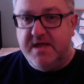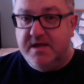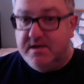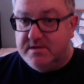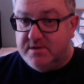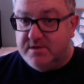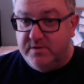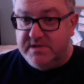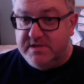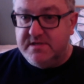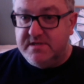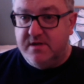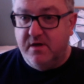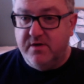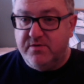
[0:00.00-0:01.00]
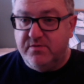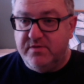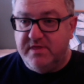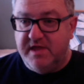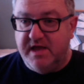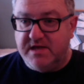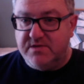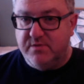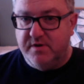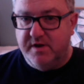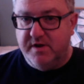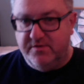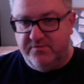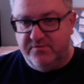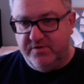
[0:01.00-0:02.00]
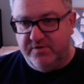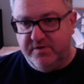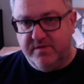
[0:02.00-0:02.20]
So we start with the X100